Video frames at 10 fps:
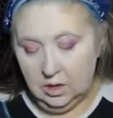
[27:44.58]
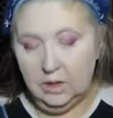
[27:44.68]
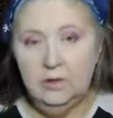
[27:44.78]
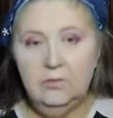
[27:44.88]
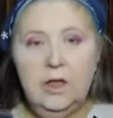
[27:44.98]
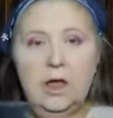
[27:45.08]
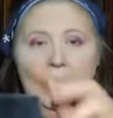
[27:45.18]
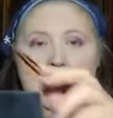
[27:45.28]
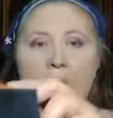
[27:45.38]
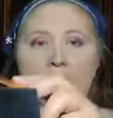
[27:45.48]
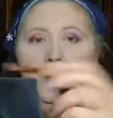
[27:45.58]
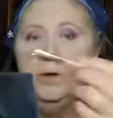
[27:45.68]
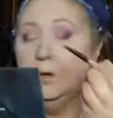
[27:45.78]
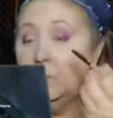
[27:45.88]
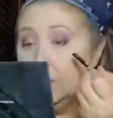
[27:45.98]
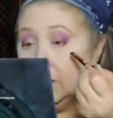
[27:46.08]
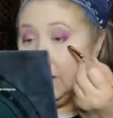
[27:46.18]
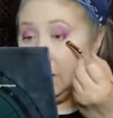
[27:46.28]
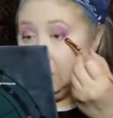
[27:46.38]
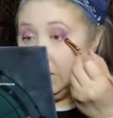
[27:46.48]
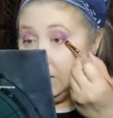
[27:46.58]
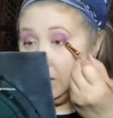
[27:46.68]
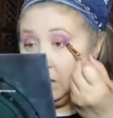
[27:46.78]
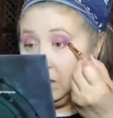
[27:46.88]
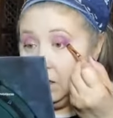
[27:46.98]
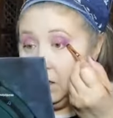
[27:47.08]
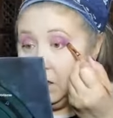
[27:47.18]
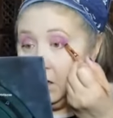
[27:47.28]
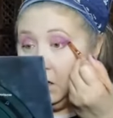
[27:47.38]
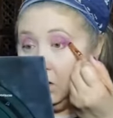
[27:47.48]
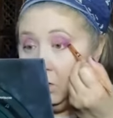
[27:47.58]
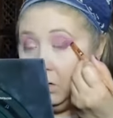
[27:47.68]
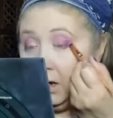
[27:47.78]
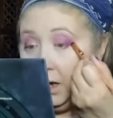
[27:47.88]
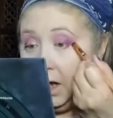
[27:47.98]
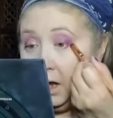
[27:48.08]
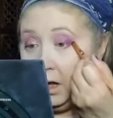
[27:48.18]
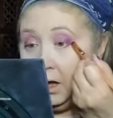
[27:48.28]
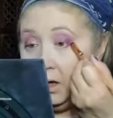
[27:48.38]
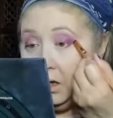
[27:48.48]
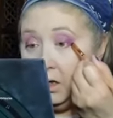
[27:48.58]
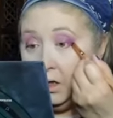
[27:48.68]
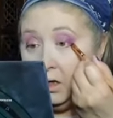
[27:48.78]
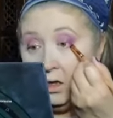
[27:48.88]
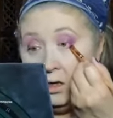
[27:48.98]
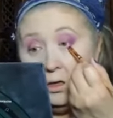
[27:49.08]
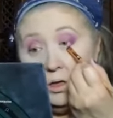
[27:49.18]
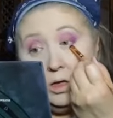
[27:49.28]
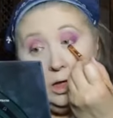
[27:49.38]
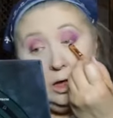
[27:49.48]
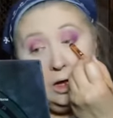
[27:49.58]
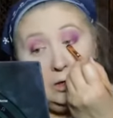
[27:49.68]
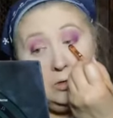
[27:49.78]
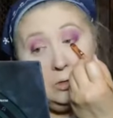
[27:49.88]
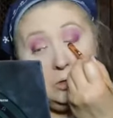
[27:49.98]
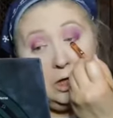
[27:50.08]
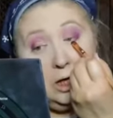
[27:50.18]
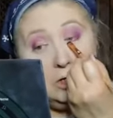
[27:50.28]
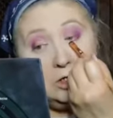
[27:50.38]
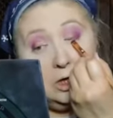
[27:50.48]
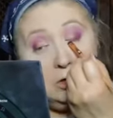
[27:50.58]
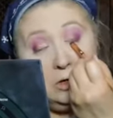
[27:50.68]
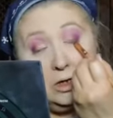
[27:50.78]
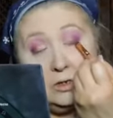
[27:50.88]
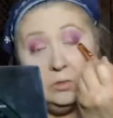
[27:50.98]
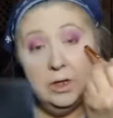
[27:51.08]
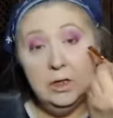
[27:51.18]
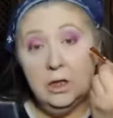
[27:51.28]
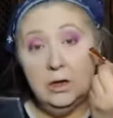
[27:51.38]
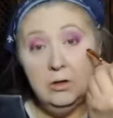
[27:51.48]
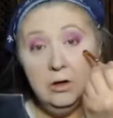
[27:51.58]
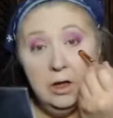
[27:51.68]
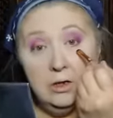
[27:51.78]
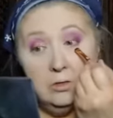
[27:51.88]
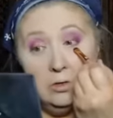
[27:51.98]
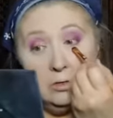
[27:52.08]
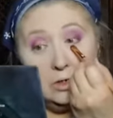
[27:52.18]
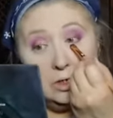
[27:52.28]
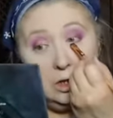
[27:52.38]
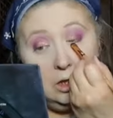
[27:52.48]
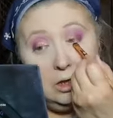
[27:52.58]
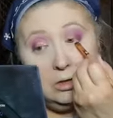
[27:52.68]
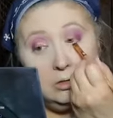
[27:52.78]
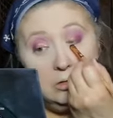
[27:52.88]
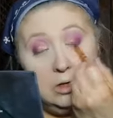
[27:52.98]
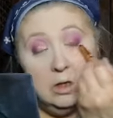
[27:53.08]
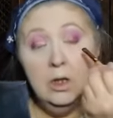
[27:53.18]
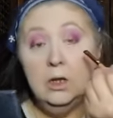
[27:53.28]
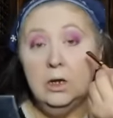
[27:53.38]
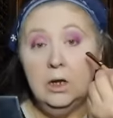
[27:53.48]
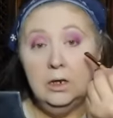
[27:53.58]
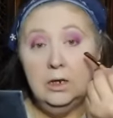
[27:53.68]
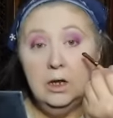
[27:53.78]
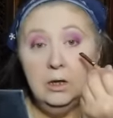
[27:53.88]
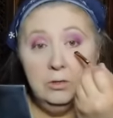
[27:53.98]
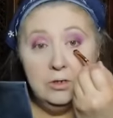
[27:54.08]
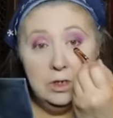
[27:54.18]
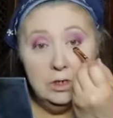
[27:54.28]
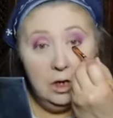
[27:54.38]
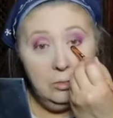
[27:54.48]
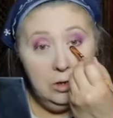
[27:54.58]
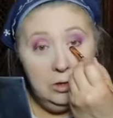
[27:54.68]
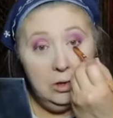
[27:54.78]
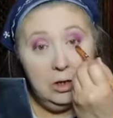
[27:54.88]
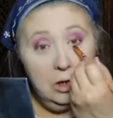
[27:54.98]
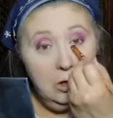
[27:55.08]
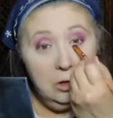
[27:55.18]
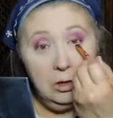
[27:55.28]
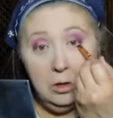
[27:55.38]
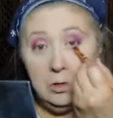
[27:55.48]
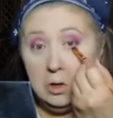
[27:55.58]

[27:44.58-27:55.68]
kind of not a cat wing, but a cat wing or a cat eye. And I do it with eyeshadow because wing liner and I don't always get along. 99% of the time we don't get along.